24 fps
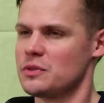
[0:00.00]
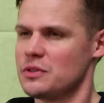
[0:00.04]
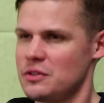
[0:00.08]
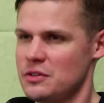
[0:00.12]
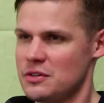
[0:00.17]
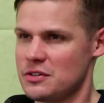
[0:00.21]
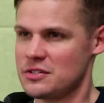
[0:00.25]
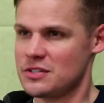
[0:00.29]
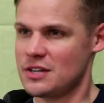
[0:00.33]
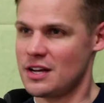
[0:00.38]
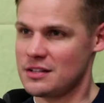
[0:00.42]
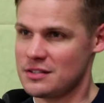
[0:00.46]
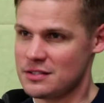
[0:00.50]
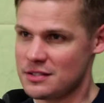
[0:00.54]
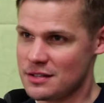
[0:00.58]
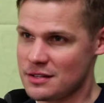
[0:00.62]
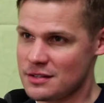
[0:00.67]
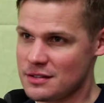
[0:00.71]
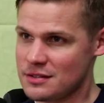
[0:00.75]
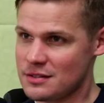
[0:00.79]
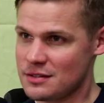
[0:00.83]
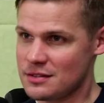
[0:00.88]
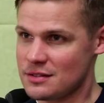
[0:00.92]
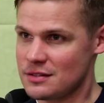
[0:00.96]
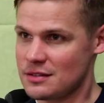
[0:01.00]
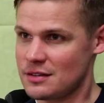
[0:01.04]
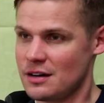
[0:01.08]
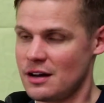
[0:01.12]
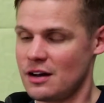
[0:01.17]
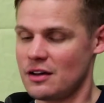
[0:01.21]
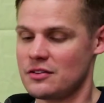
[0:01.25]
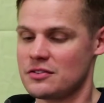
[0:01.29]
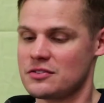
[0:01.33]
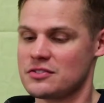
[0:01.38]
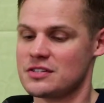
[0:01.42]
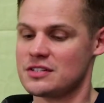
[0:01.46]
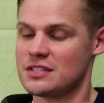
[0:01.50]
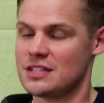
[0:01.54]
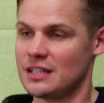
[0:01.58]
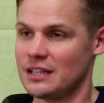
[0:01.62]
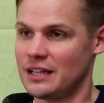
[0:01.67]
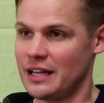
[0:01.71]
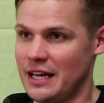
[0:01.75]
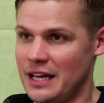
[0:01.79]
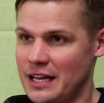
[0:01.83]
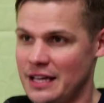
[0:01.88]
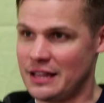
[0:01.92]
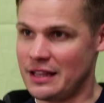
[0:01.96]
with your senses, how there's a
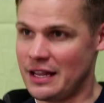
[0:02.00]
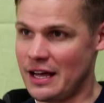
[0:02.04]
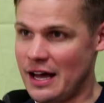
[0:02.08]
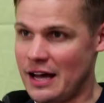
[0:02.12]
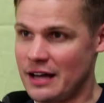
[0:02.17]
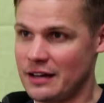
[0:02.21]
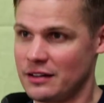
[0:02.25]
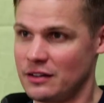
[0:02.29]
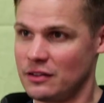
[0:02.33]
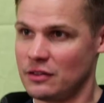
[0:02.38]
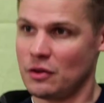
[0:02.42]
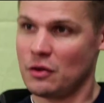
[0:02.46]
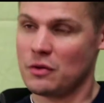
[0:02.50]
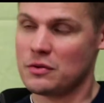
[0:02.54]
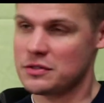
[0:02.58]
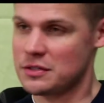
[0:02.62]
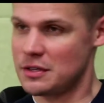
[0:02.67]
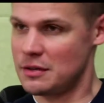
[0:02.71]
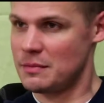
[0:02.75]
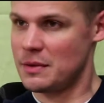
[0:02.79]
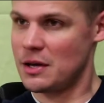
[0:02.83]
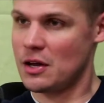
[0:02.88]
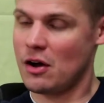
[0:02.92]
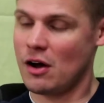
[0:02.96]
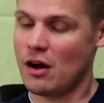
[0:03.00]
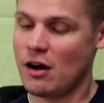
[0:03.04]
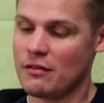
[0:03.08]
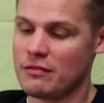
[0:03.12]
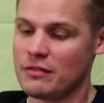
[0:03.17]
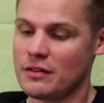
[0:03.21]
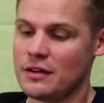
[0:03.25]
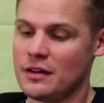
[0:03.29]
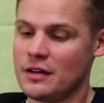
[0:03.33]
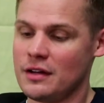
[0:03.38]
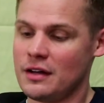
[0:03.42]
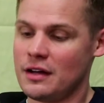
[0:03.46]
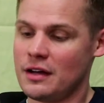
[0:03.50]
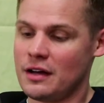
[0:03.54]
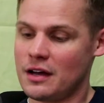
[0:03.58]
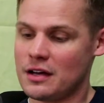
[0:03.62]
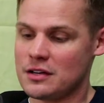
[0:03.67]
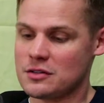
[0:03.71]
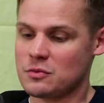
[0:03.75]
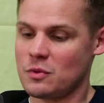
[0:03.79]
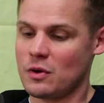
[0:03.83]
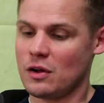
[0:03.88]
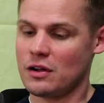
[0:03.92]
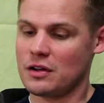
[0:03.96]
delay in that, and those can be off,
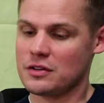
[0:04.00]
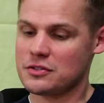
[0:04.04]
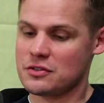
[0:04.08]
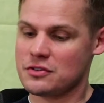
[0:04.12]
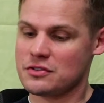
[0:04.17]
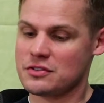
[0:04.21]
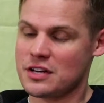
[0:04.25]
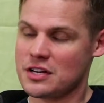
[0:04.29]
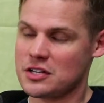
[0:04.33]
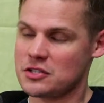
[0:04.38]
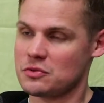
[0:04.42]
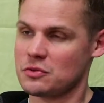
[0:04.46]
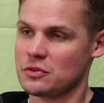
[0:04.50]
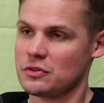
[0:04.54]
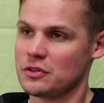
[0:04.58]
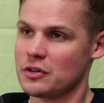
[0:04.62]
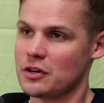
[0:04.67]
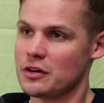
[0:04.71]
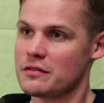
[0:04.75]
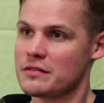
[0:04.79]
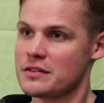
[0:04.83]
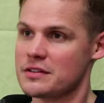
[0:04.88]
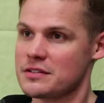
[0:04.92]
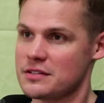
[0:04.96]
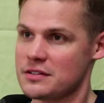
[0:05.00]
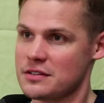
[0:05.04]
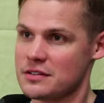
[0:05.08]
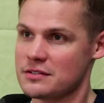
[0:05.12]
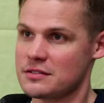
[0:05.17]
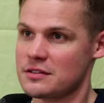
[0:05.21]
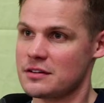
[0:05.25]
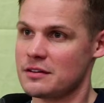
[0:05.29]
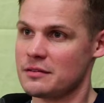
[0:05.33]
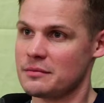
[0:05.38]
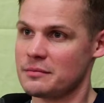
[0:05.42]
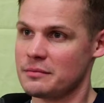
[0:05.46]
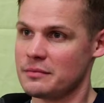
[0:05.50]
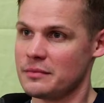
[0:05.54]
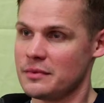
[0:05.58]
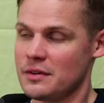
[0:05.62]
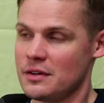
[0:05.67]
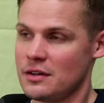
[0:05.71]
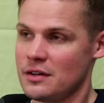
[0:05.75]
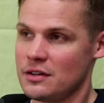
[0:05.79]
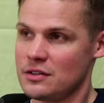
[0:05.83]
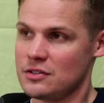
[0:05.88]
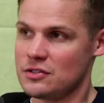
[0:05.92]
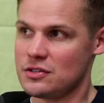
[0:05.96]
as well as your central nervous system,
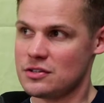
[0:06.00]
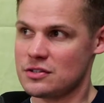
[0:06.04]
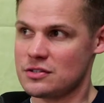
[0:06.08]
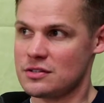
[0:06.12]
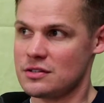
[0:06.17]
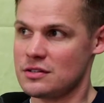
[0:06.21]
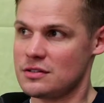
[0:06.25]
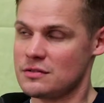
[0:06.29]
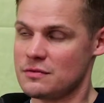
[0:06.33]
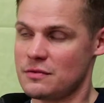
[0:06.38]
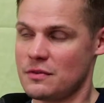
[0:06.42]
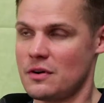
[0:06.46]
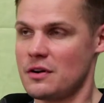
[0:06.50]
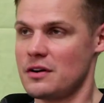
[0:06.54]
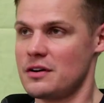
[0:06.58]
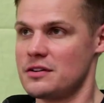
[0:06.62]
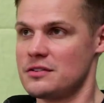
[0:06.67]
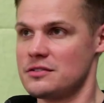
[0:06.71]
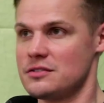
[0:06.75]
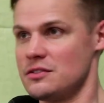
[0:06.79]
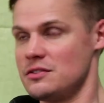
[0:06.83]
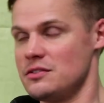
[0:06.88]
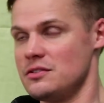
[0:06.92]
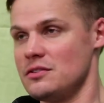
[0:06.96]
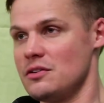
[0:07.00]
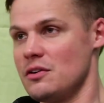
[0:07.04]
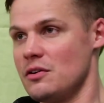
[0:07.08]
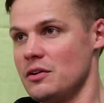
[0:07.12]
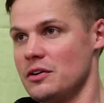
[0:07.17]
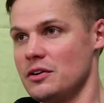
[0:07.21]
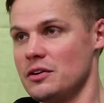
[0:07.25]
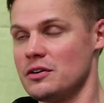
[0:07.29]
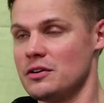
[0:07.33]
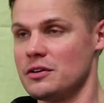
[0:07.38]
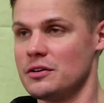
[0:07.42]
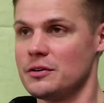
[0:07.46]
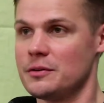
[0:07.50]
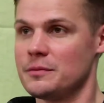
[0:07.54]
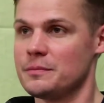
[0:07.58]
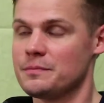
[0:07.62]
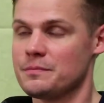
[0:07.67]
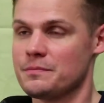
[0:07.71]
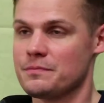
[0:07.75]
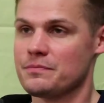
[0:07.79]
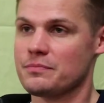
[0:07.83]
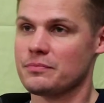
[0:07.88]
just as far as your